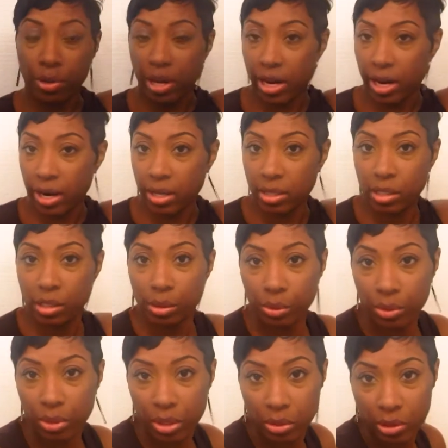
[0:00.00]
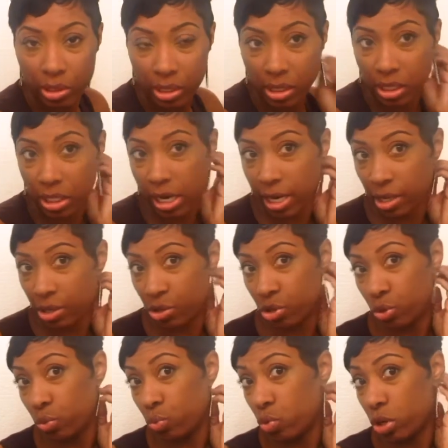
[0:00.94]
the hair as loose or as tight
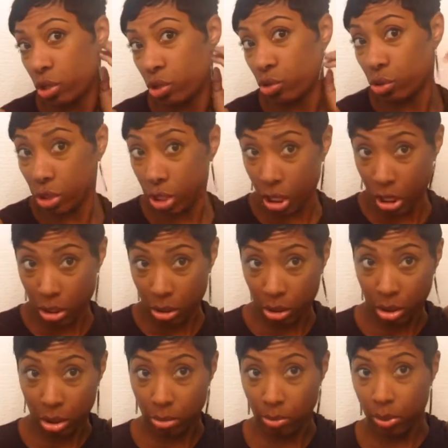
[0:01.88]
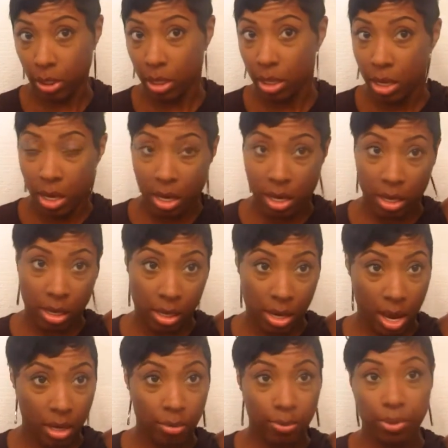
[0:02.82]
as you want your curls to be.
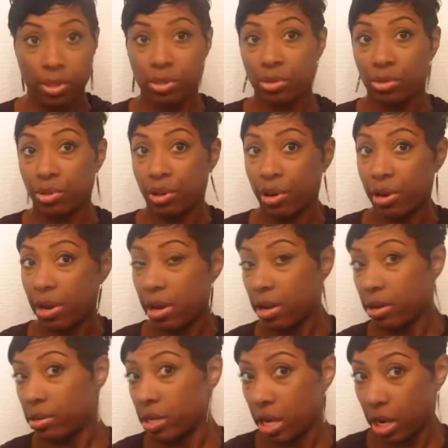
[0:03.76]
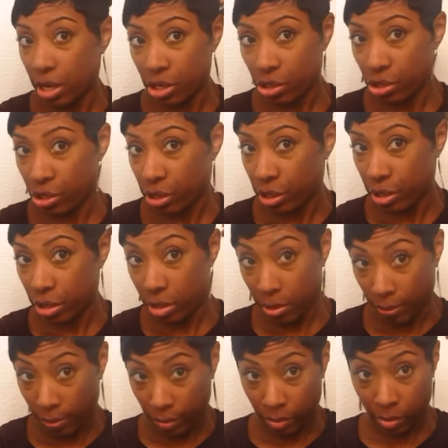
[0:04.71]
That depends on your hair texture,
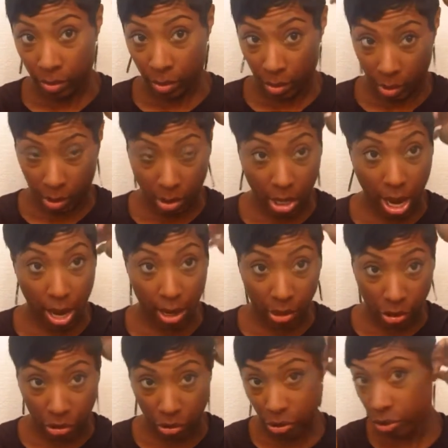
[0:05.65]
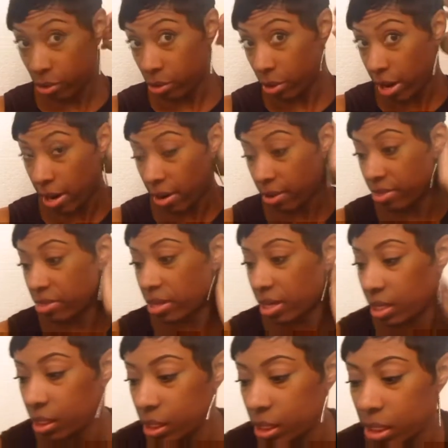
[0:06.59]
your hair
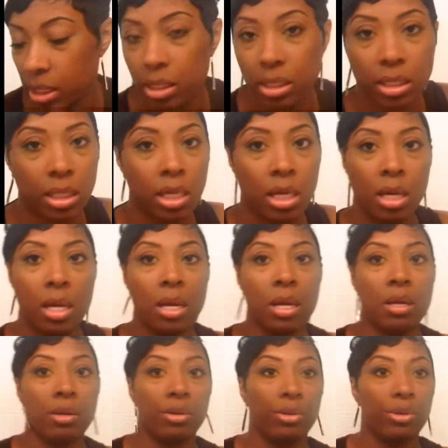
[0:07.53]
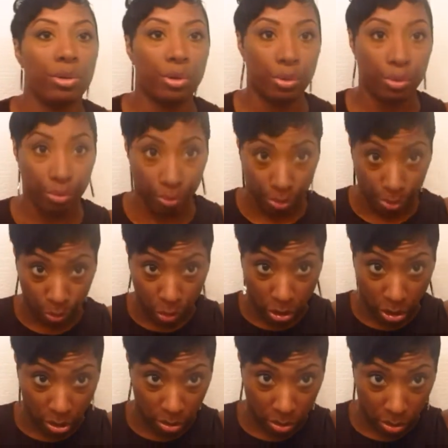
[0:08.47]
thickness, you know,
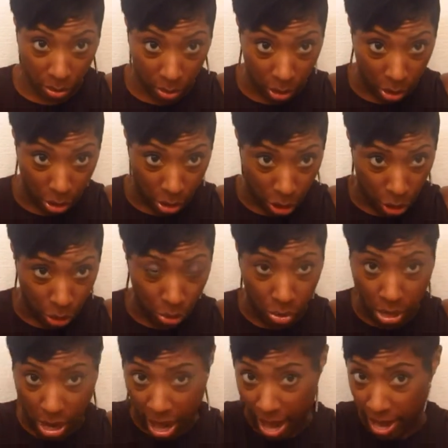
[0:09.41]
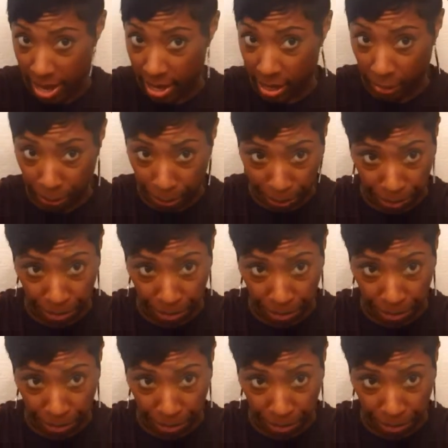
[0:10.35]
what look you like.